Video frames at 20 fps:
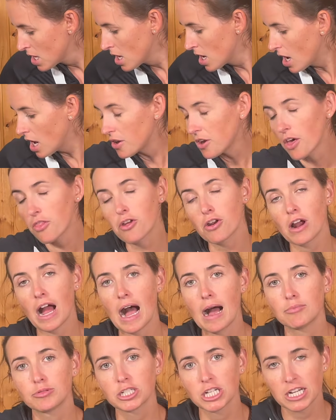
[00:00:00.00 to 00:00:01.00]
Another
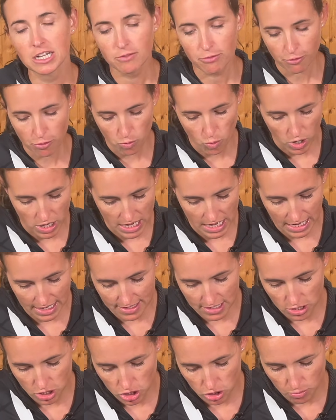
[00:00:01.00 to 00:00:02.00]
option for
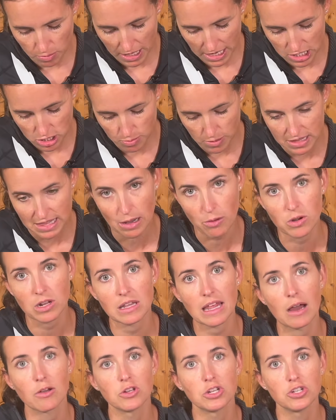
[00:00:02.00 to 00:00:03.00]
one-handed shoe management that would
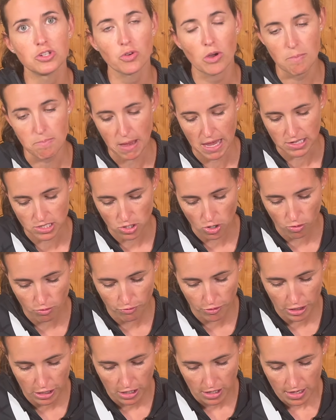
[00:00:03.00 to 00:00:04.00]
allow you to do it bent
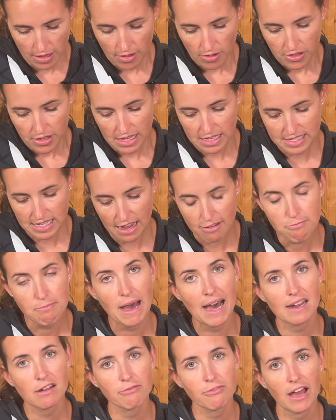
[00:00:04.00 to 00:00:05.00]
over is I've
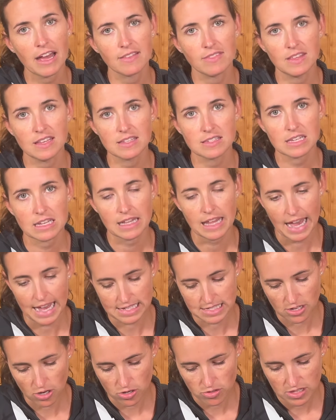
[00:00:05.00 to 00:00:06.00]
modified these
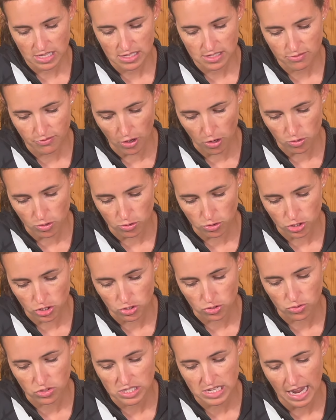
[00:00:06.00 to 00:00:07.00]
Velcro
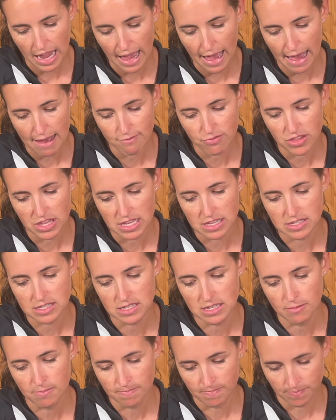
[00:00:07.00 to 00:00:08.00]
shoes to have these
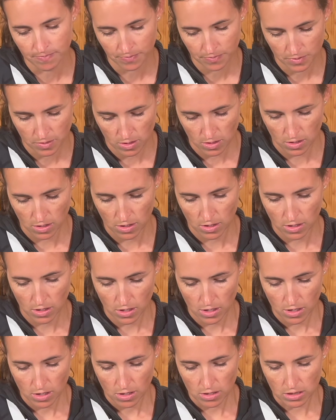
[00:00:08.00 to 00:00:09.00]

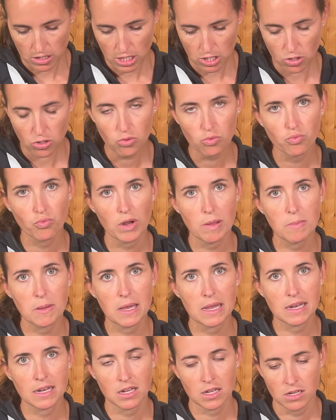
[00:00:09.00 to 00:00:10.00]
little
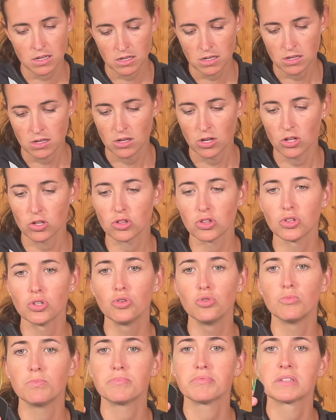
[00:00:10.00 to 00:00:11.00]
ribbon
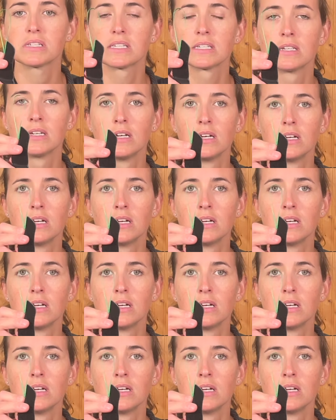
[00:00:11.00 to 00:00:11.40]
loops